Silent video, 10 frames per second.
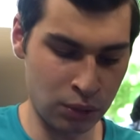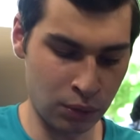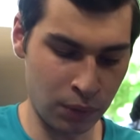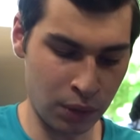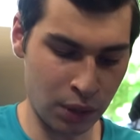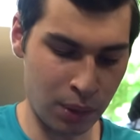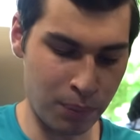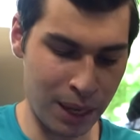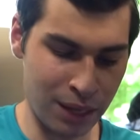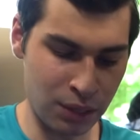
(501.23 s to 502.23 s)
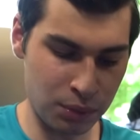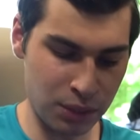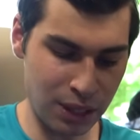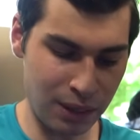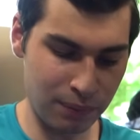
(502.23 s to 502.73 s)
So if you click on maintenance
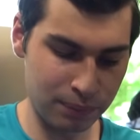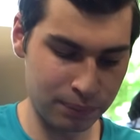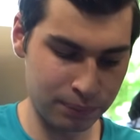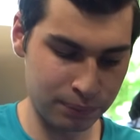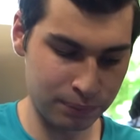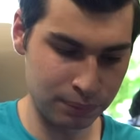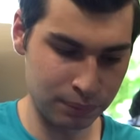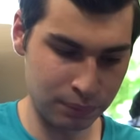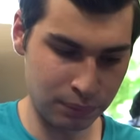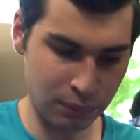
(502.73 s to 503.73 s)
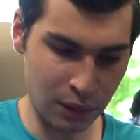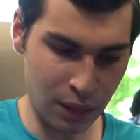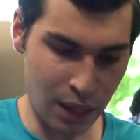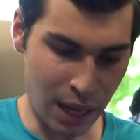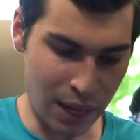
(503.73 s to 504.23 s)
reset,
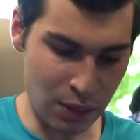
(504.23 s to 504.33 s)
and